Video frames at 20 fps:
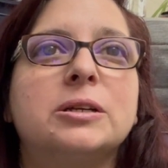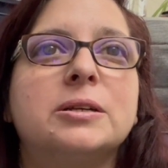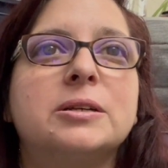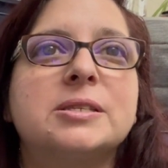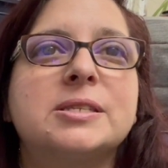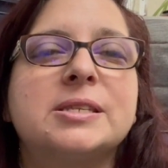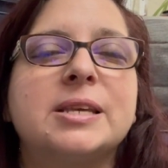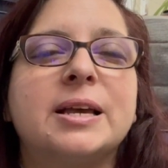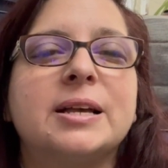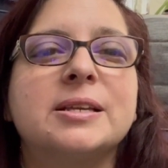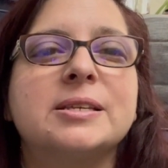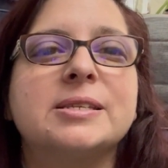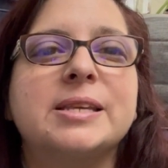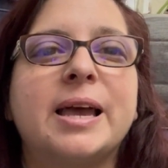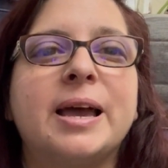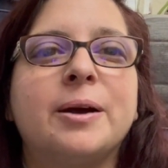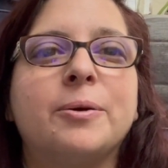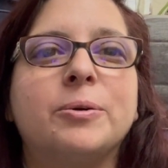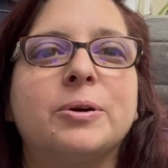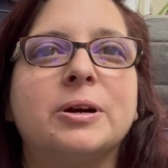sells
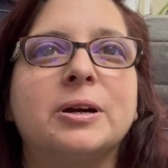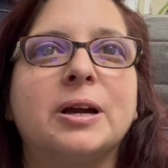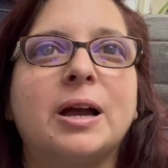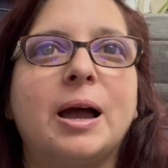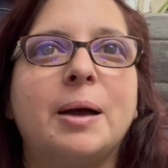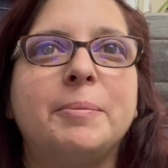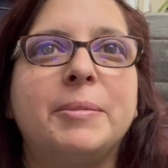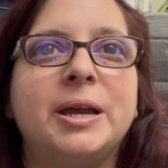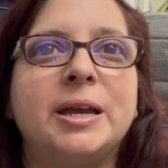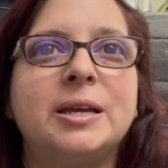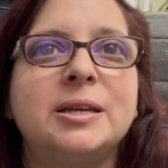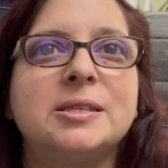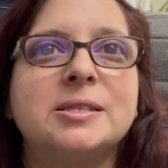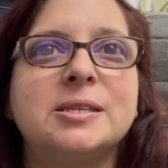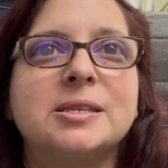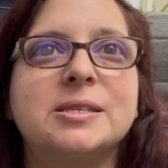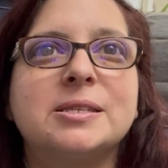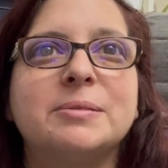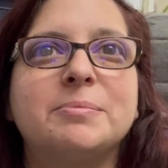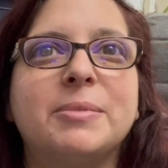our chametz
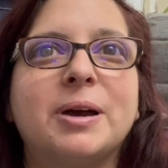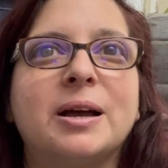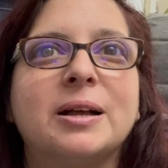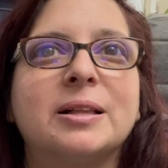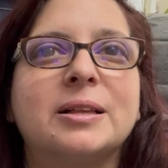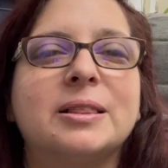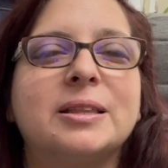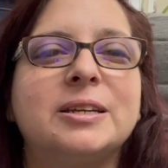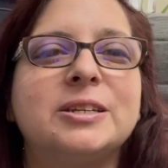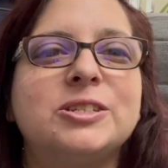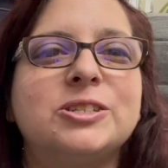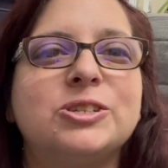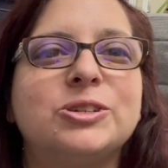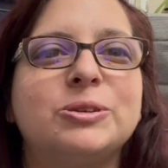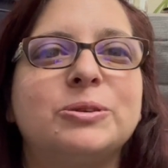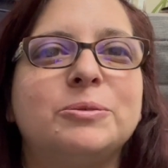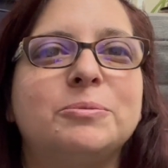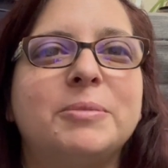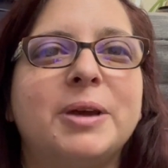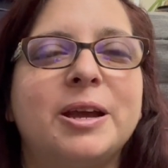symbolically to
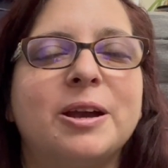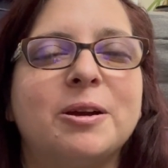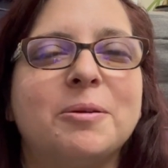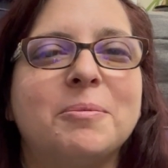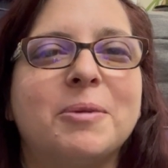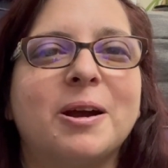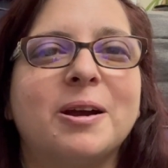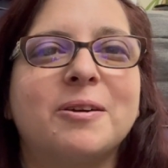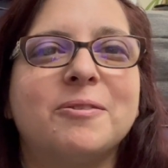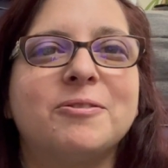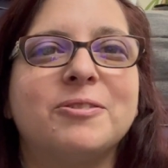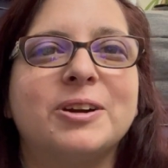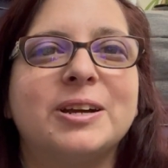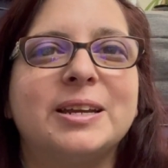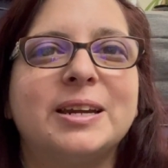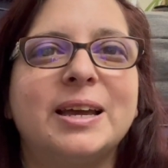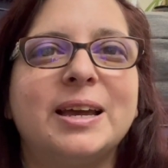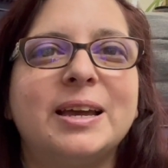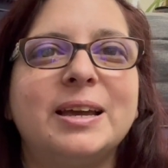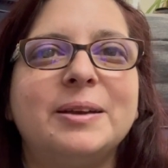Mayor Mark
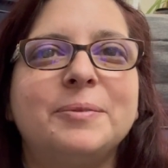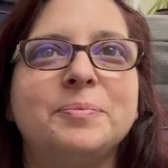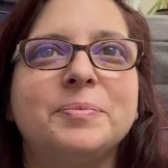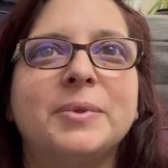Freda.